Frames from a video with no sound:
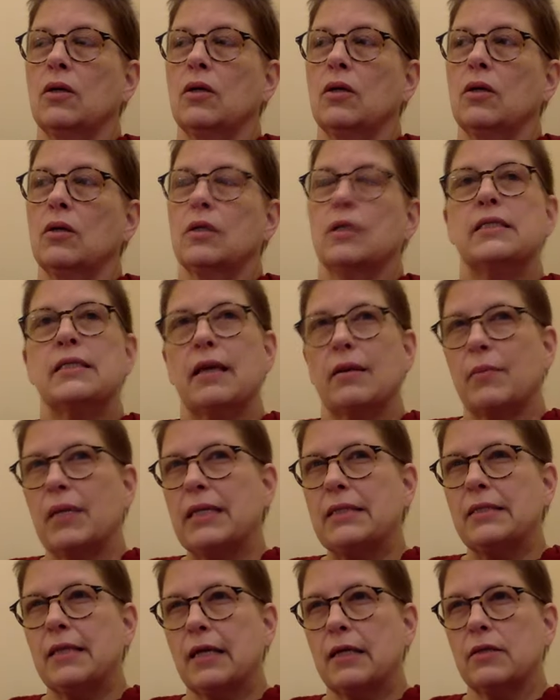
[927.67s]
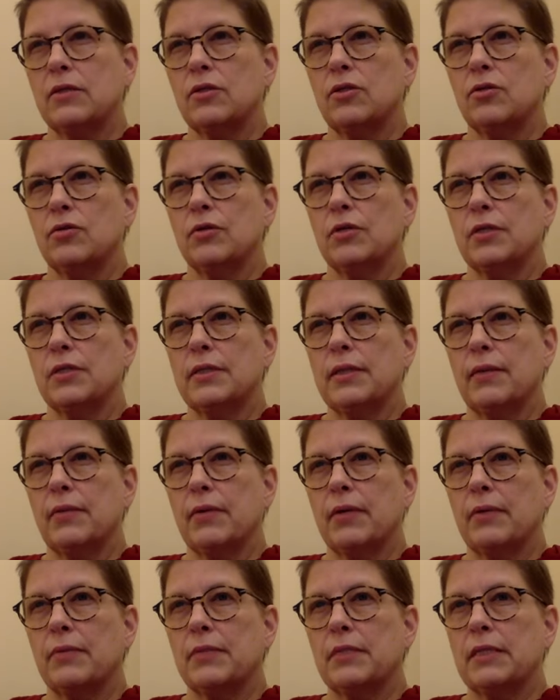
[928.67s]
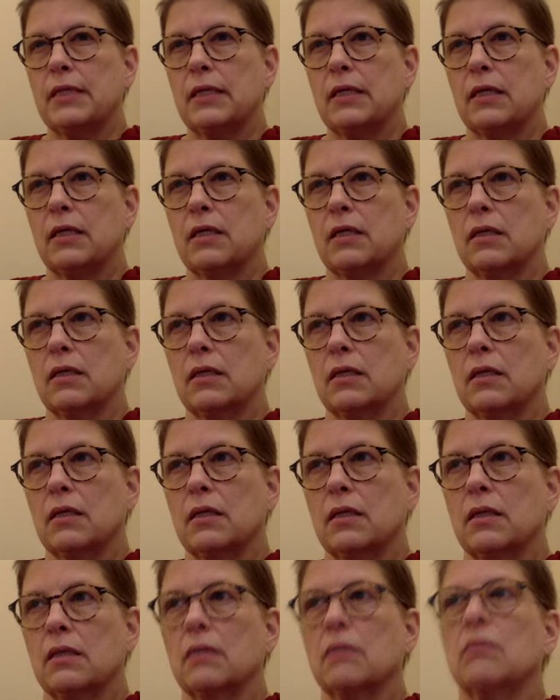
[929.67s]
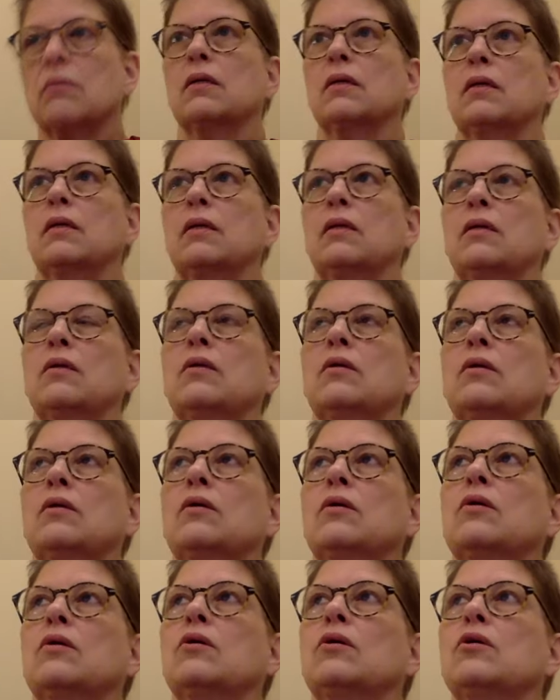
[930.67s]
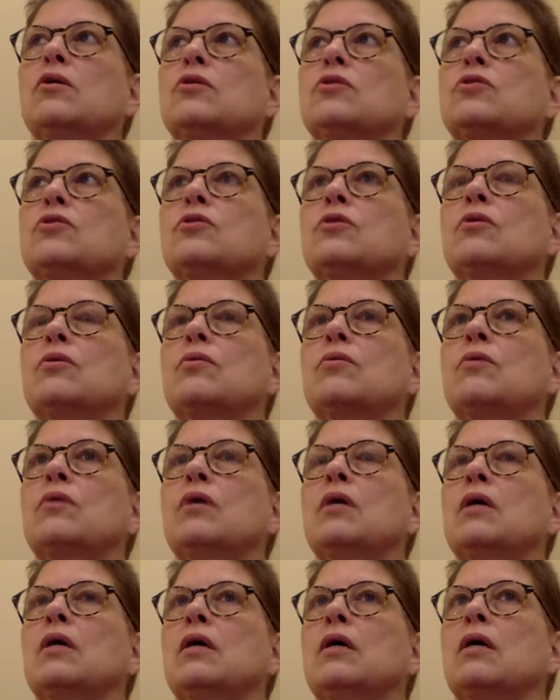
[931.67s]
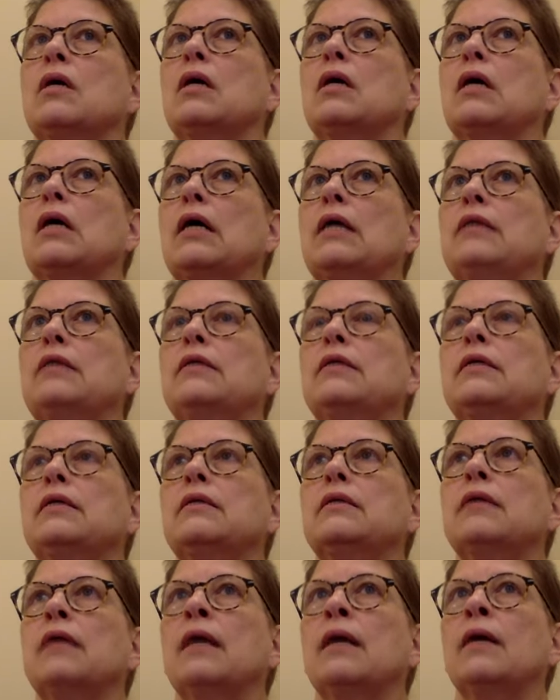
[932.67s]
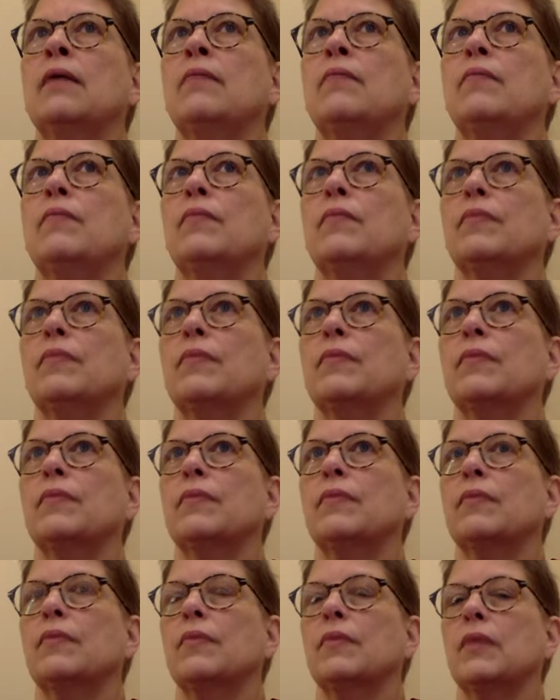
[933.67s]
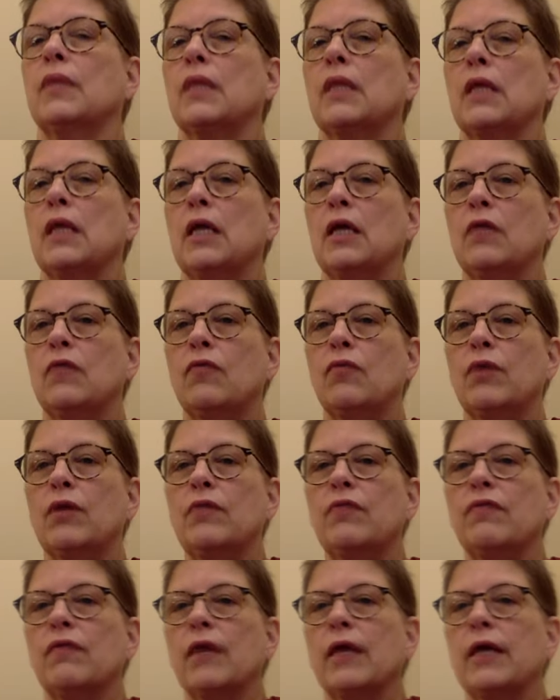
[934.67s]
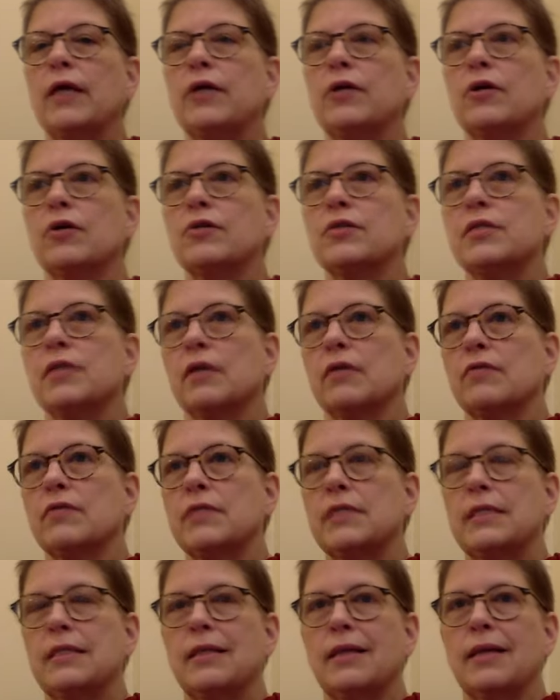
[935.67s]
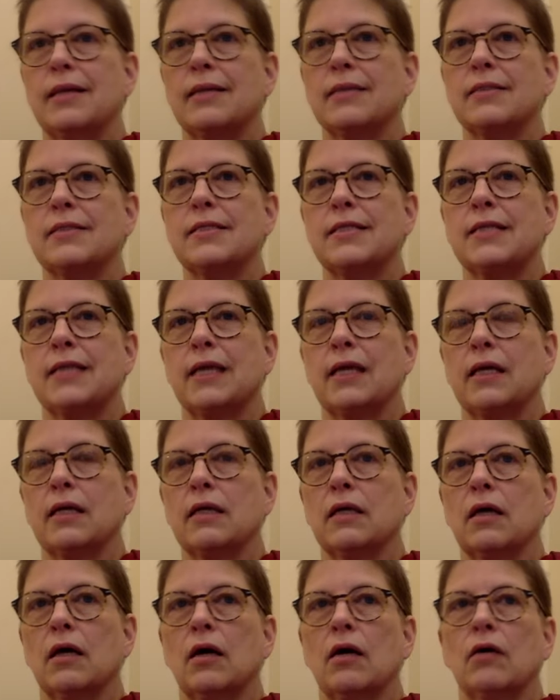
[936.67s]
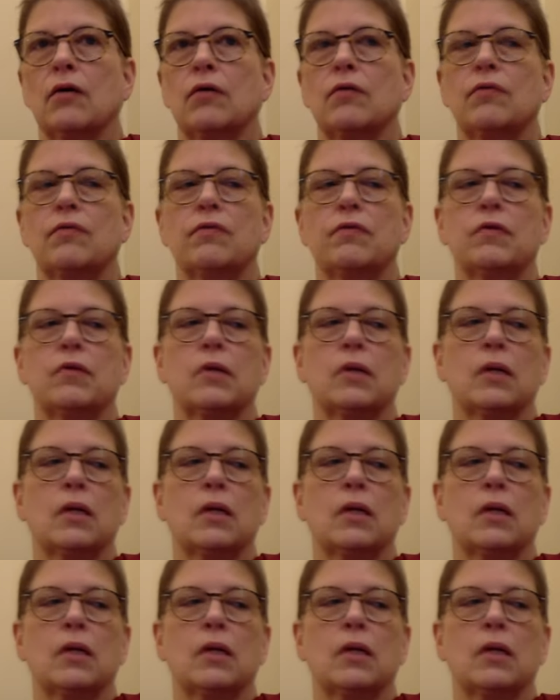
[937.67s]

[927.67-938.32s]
Does that make sense? Do you understand what I'm saying? Mm-hmm. Okay. So I think that if we find ourselves in that state of